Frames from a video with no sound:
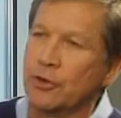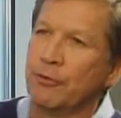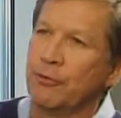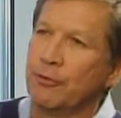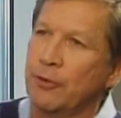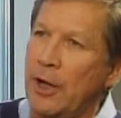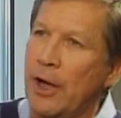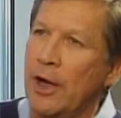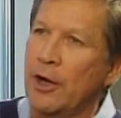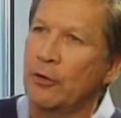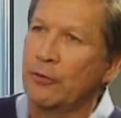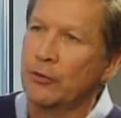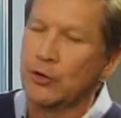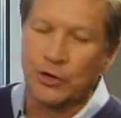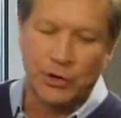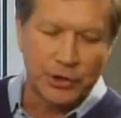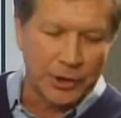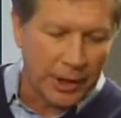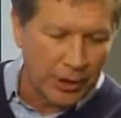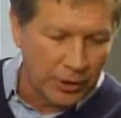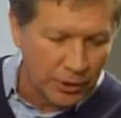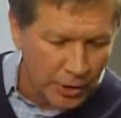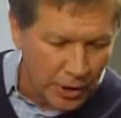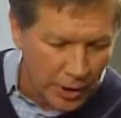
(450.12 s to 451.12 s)
a flyover
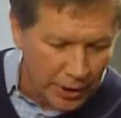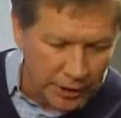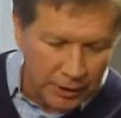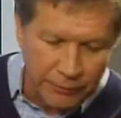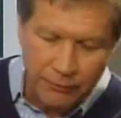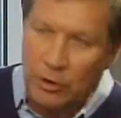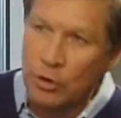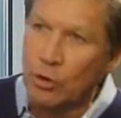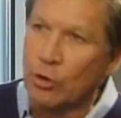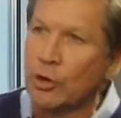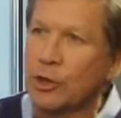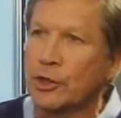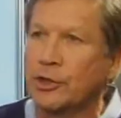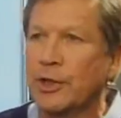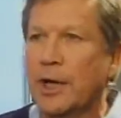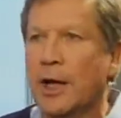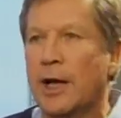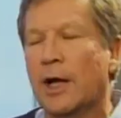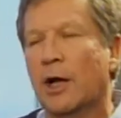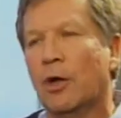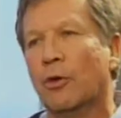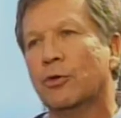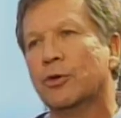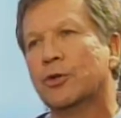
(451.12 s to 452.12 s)
state, not even looked
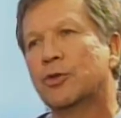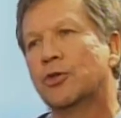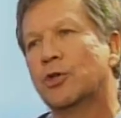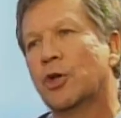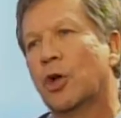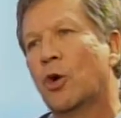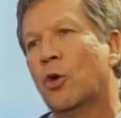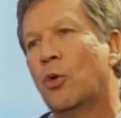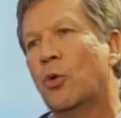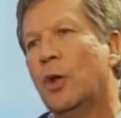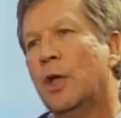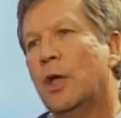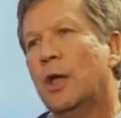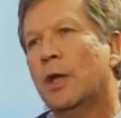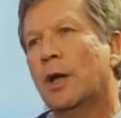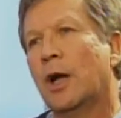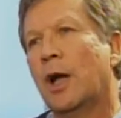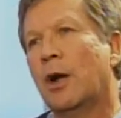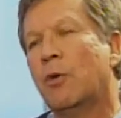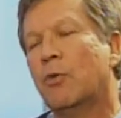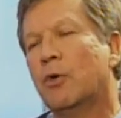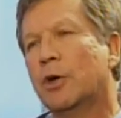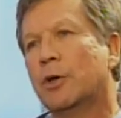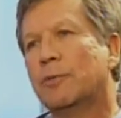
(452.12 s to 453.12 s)
down. So
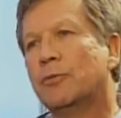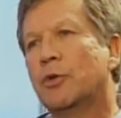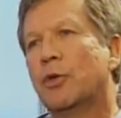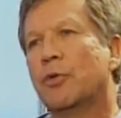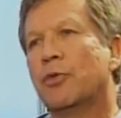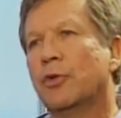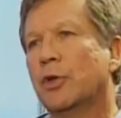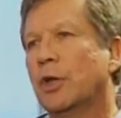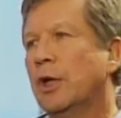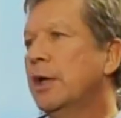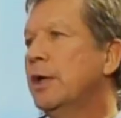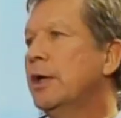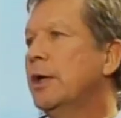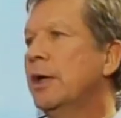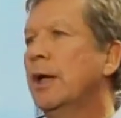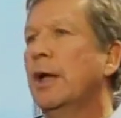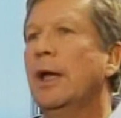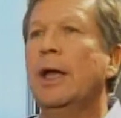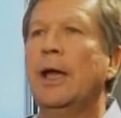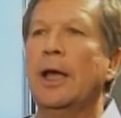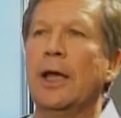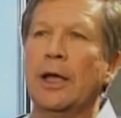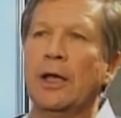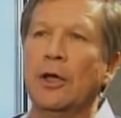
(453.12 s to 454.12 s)
I want them to think,
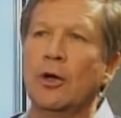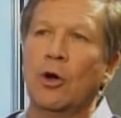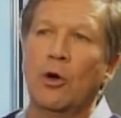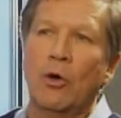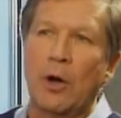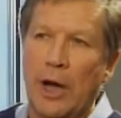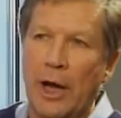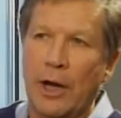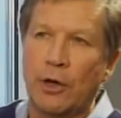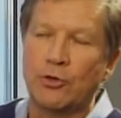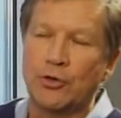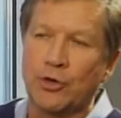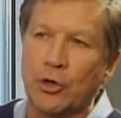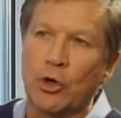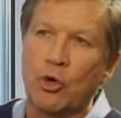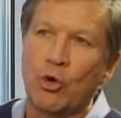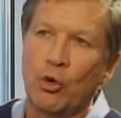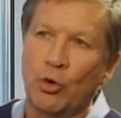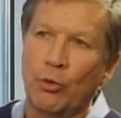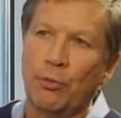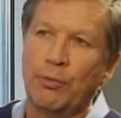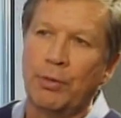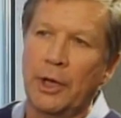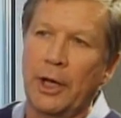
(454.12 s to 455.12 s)
hey, Ohio's a
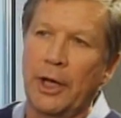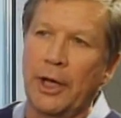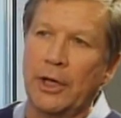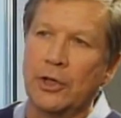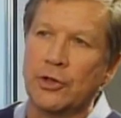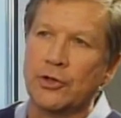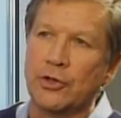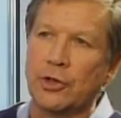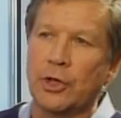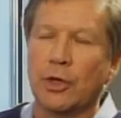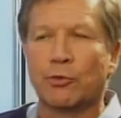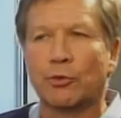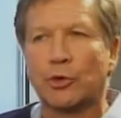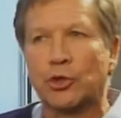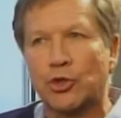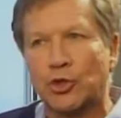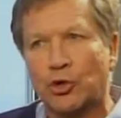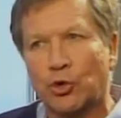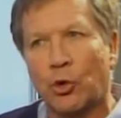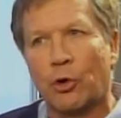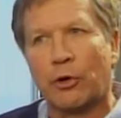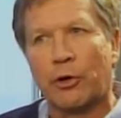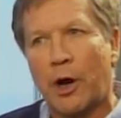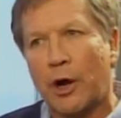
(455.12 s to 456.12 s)
cool place, and
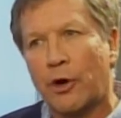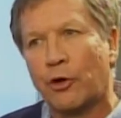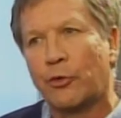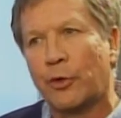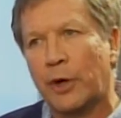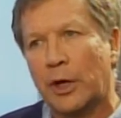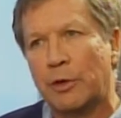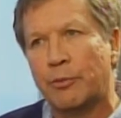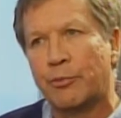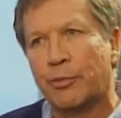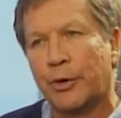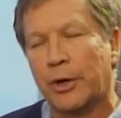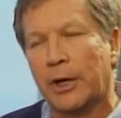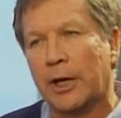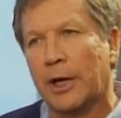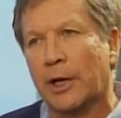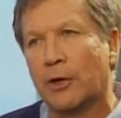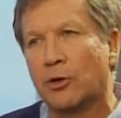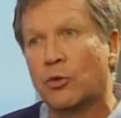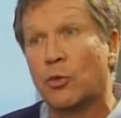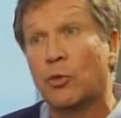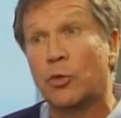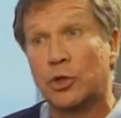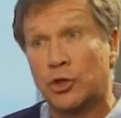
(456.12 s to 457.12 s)
restore our great
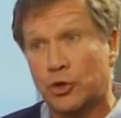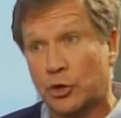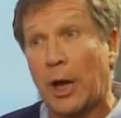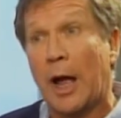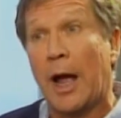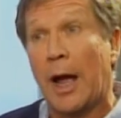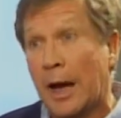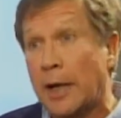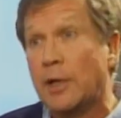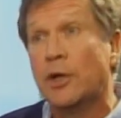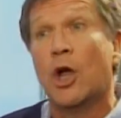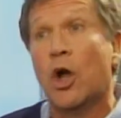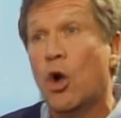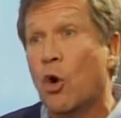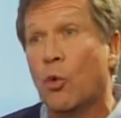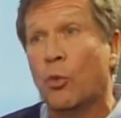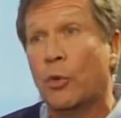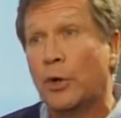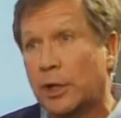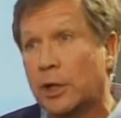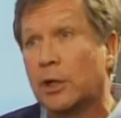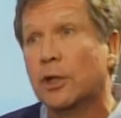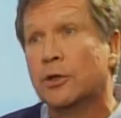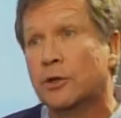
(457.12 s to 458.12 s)
brand, which I know
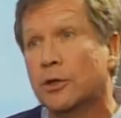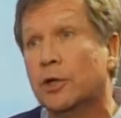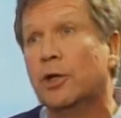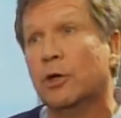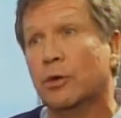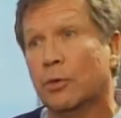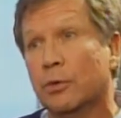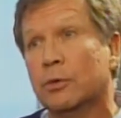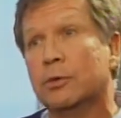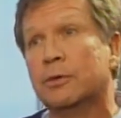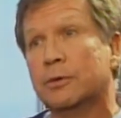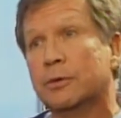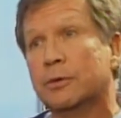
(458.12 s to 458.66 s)
we can do.